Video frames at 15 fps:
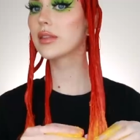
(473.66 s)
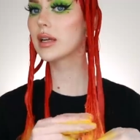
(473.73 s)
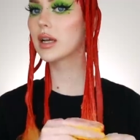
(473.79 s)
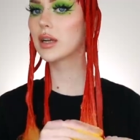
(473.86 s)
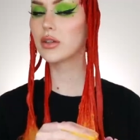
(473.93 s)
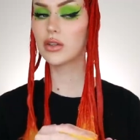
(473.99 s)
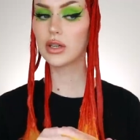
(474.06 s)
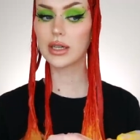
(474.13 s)
There,
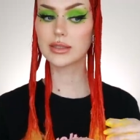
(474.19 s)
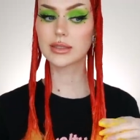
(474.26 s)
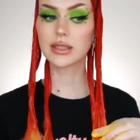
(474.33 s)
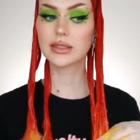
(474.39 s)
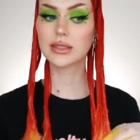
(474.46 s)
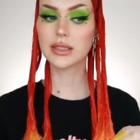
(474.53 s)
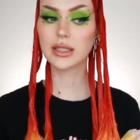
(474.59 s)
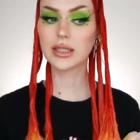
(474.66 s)
you guys
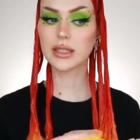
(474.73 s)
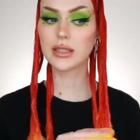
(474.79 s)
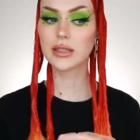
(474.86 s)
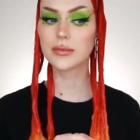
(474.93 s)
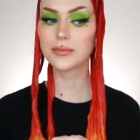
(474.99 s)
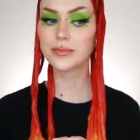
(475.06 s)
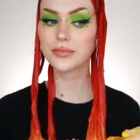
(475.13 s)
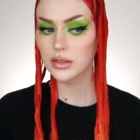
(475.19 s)
can see it.
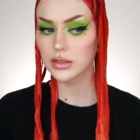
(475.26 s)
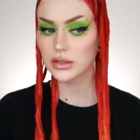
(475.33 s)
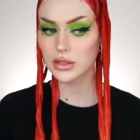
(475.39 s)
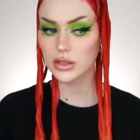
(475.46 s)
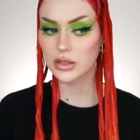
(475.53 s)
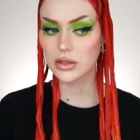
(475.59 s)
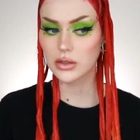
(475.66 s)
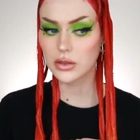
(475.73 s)

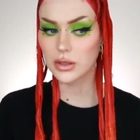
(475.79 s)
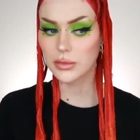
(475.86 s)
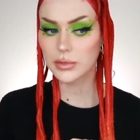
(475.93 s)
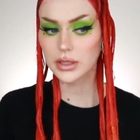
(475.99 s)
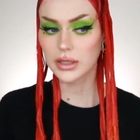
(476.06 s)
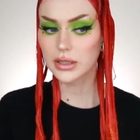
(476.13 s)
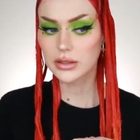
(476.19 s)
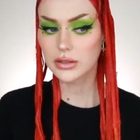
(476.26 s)
So I'm
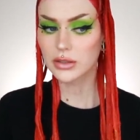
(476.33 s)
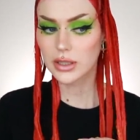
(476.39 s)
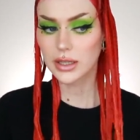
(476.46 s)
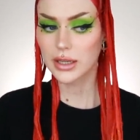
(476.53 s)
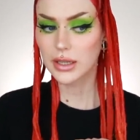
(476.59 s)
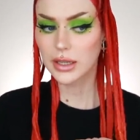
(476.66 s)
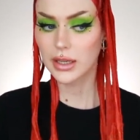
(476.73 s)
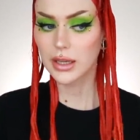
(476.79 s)
gonna
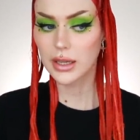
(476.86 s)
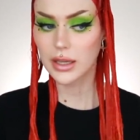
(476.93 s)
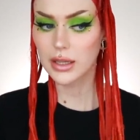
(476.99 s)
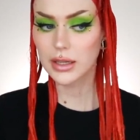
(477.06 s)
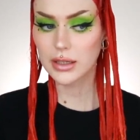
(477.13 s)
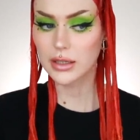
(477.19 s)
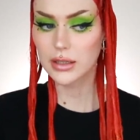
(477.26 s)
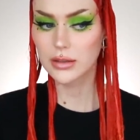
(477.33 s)
try
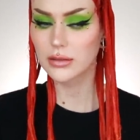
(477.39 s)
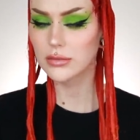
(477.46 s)
and